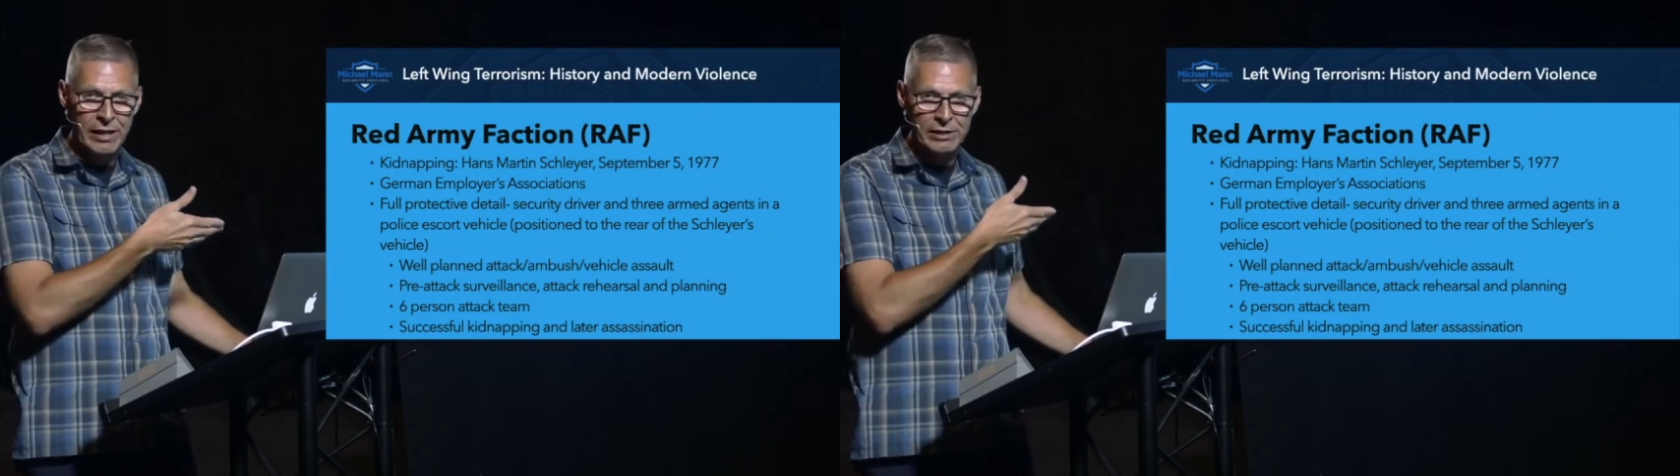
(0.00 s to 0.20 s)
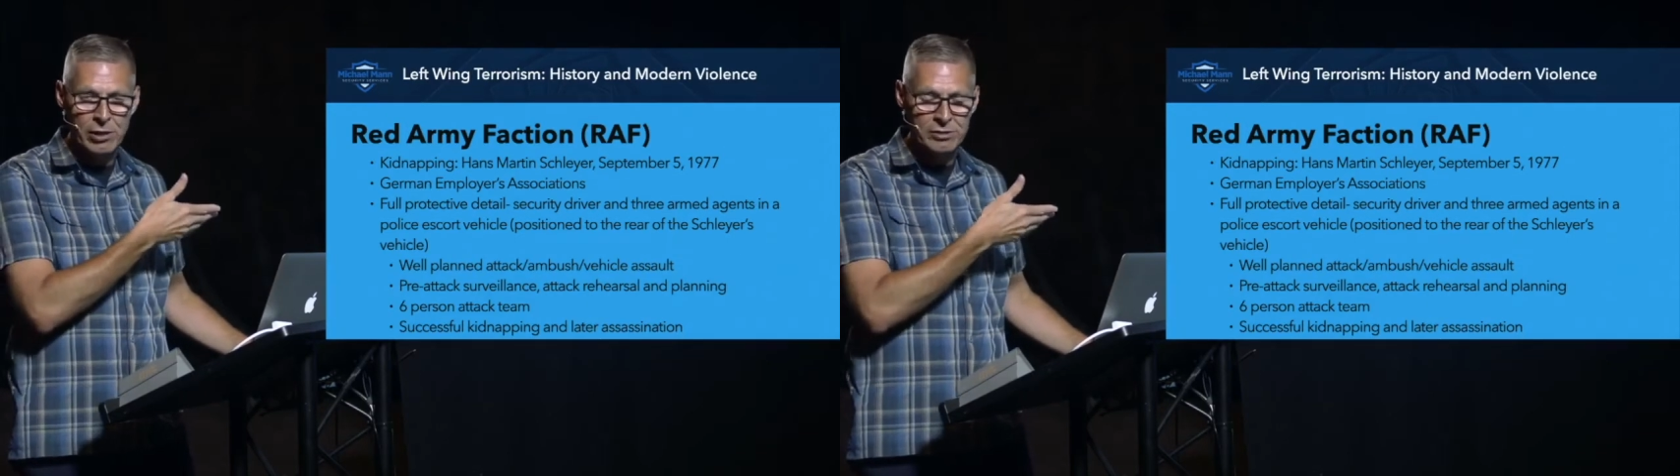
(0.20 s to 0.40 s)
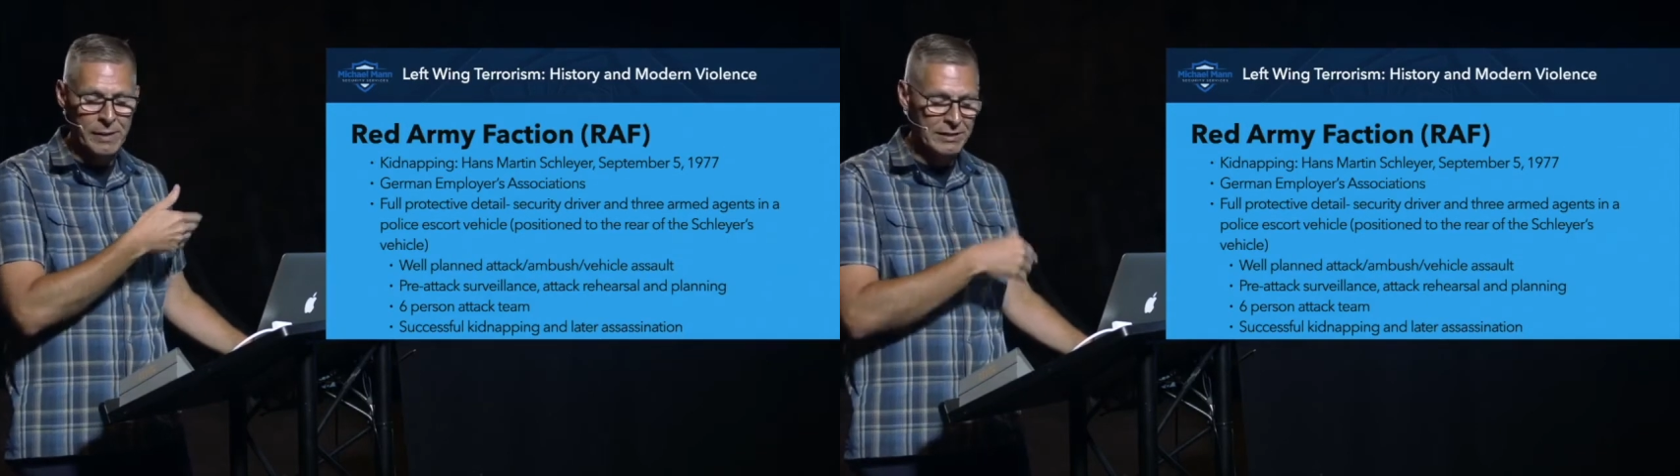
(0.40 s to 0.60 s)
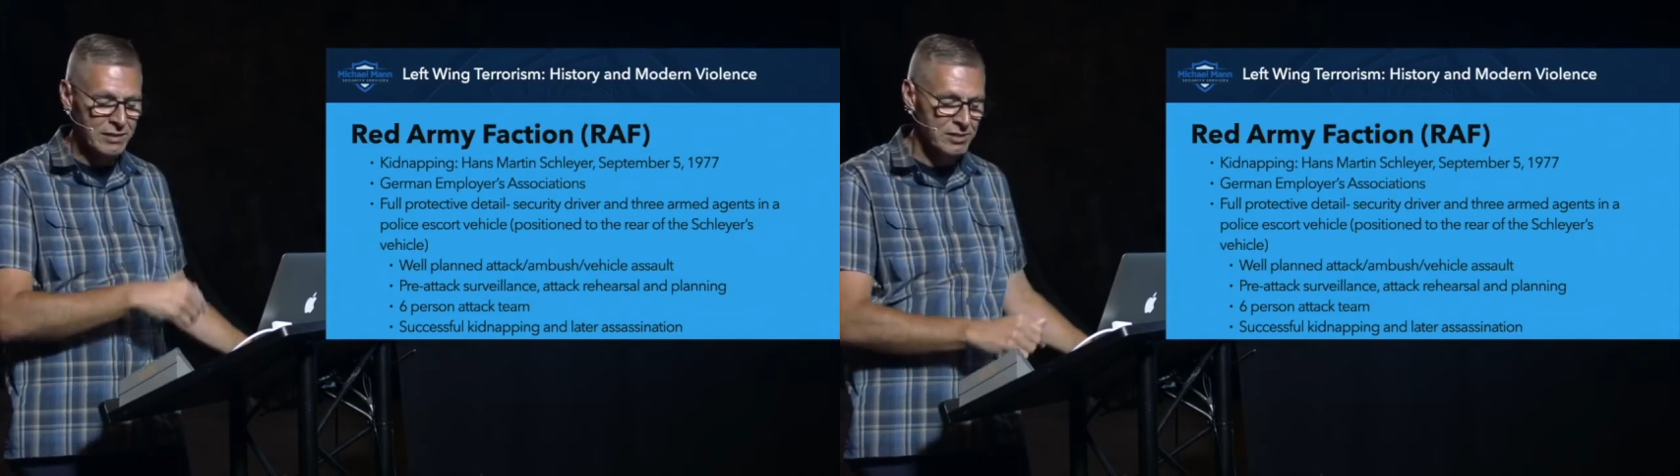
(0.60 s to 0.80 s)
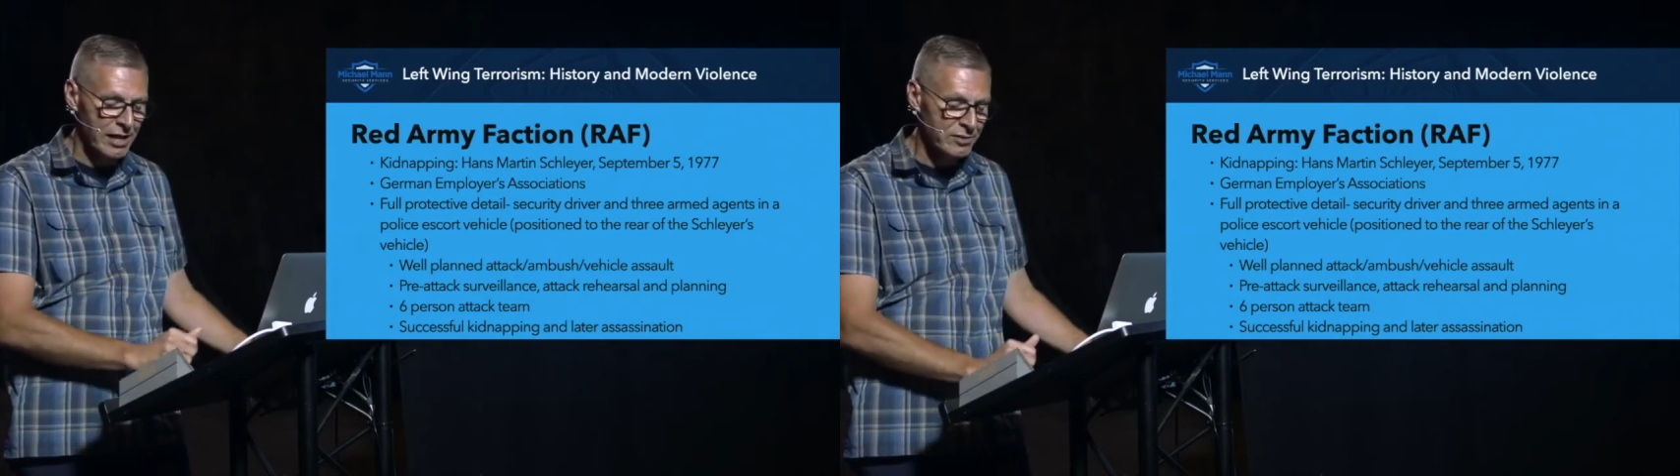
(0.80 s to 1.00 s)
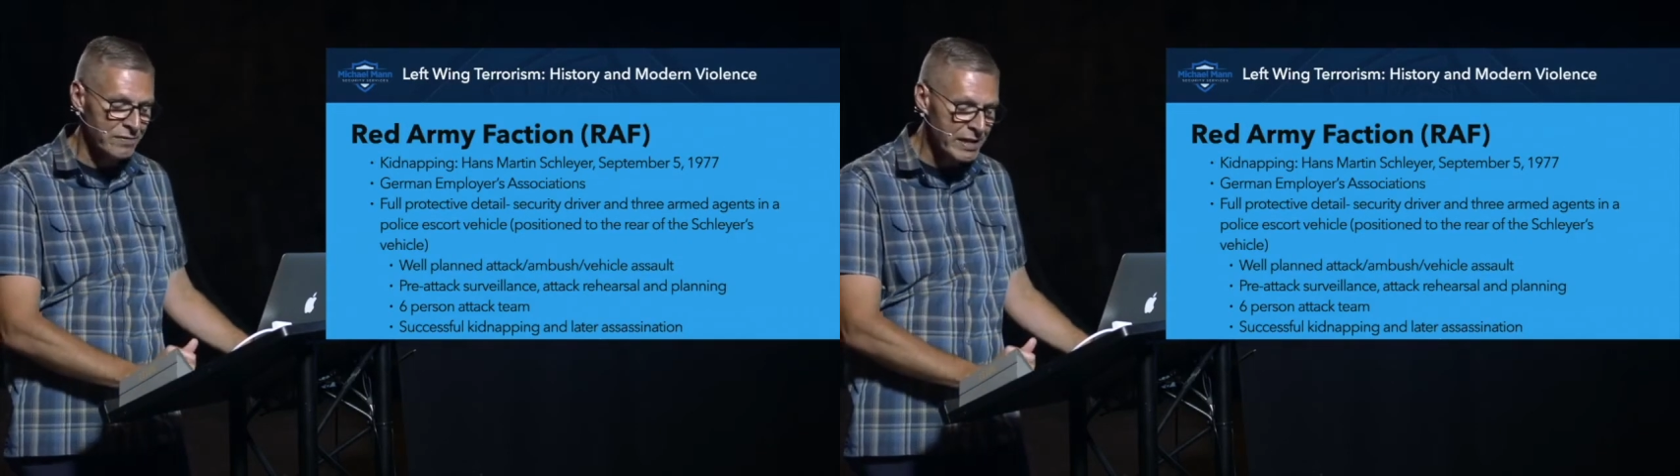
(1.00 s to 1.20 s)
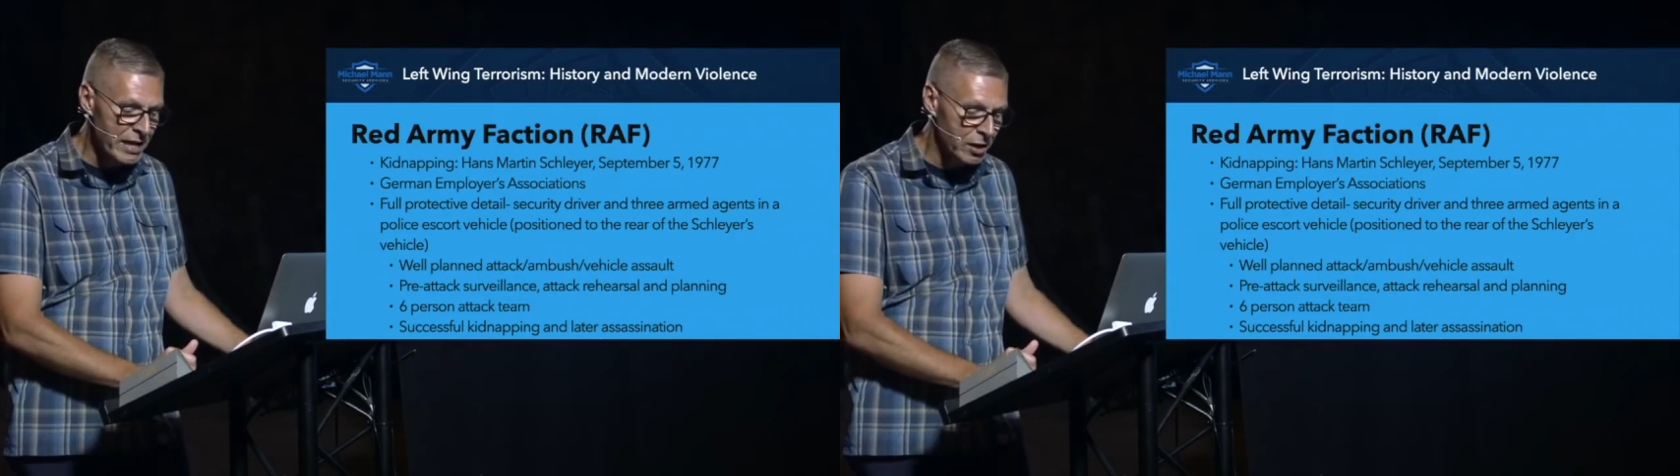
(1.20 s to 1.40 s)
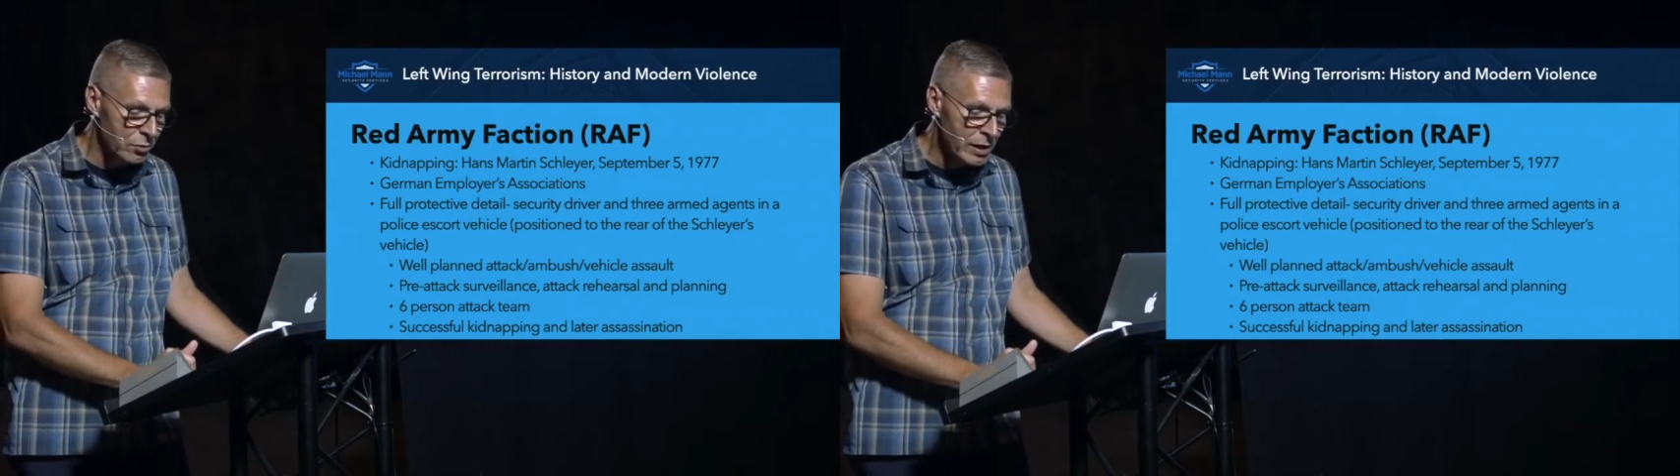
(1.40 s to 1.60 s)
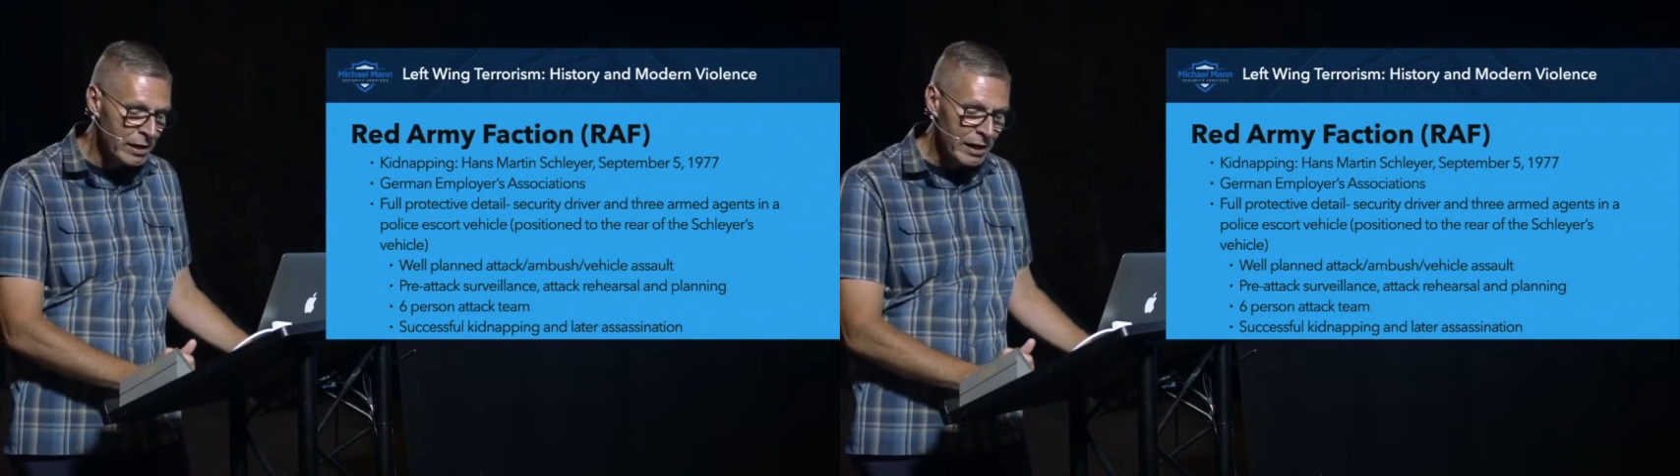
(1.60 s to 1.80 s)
they talked about in this last video.